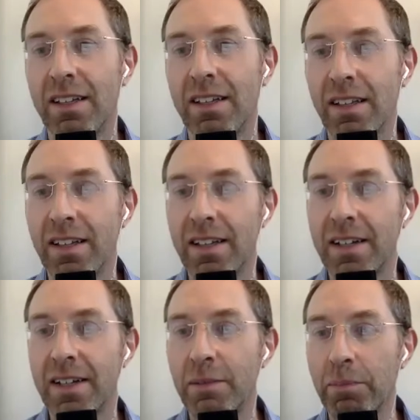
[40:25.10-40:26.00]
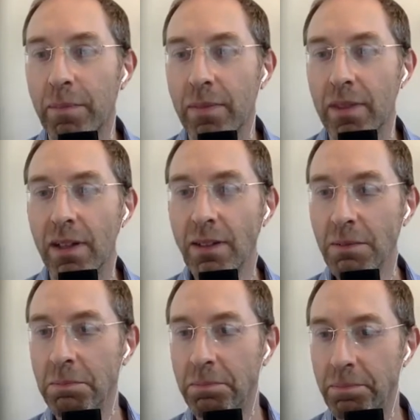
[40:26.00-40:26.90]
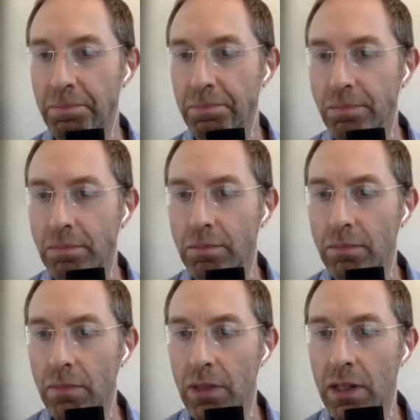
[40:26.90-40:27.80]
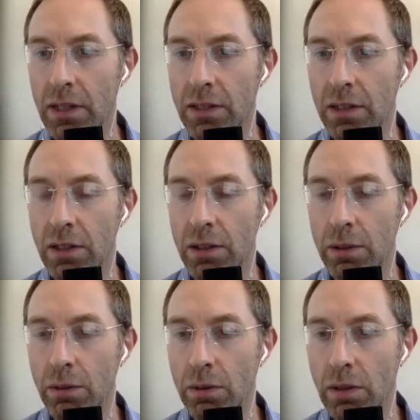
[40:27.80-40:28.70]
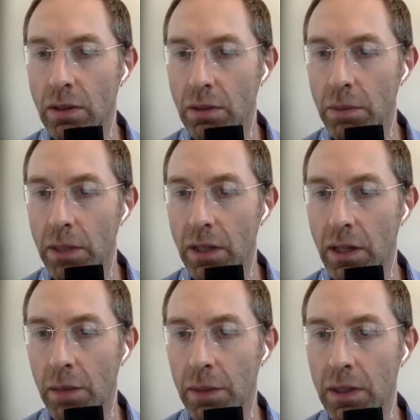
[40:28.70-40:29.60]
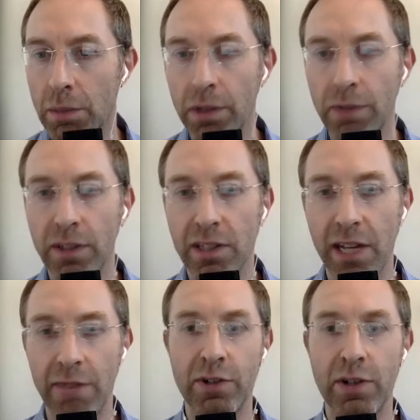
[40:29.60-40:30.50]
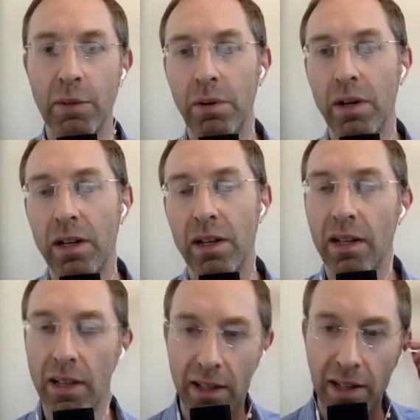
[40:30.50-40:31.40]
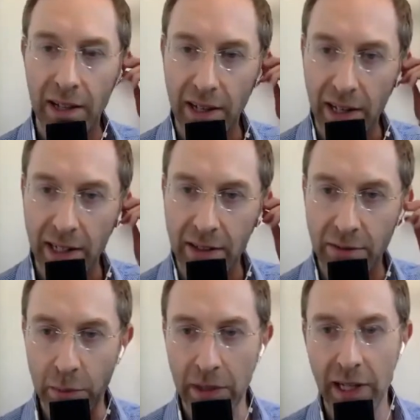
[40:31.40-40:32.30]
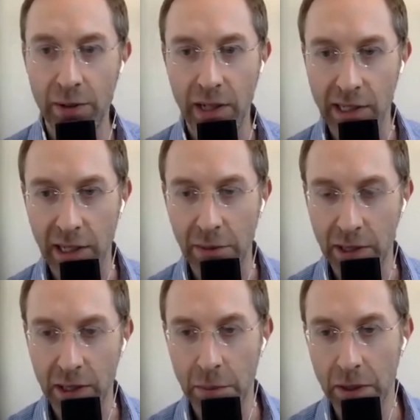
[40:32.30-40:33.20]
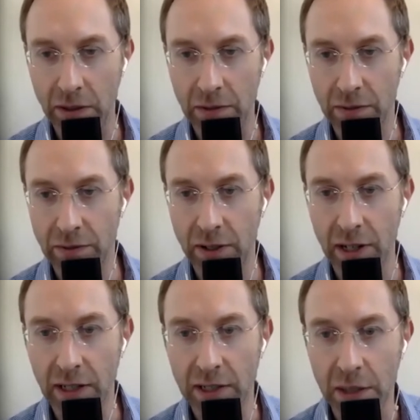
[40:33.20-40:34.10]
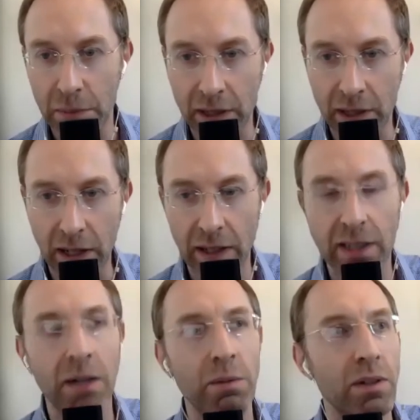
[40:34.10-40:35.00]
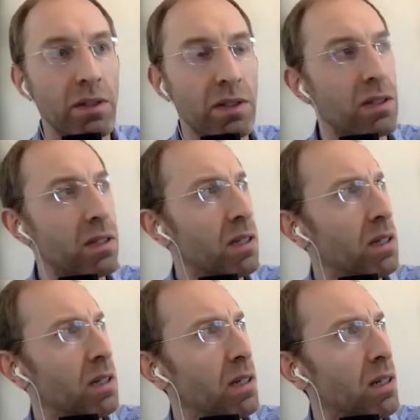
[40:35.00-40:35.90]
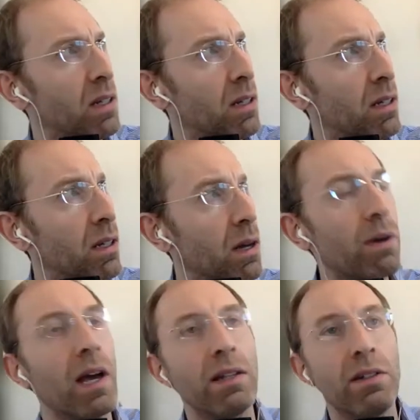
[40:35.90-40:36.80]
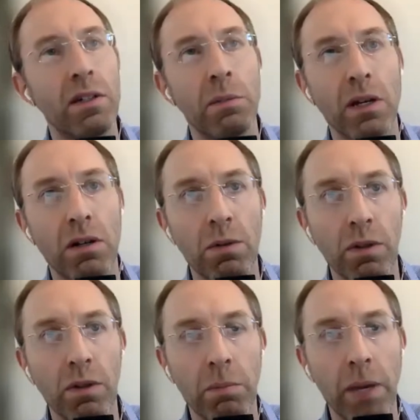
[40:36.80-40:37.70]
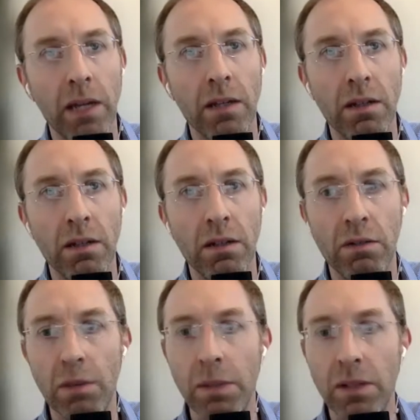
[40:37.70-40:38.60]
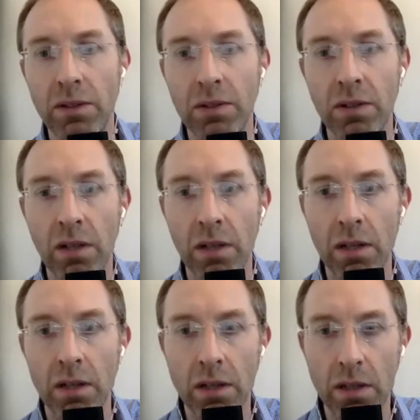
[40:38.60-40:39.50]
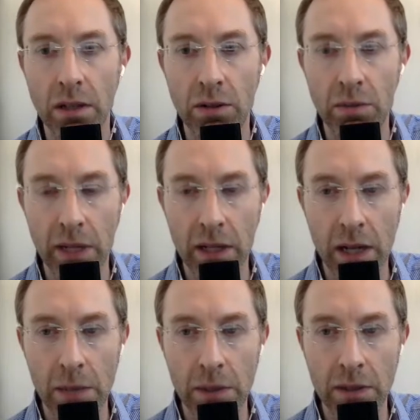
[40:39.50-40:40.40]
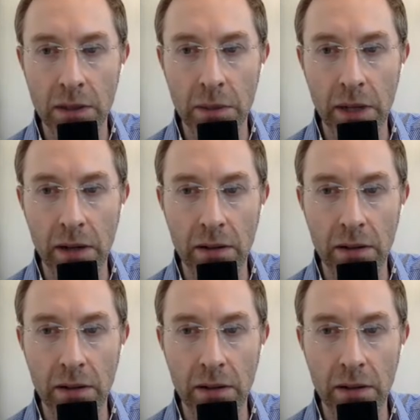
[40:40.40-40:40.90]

Um, I saw you made a comment in a previous live stream, but I didn't reply to it because I was in the middle of talking to someone. I think that was, oh yeah, during my call with Megan Ribbons, you had made a comment about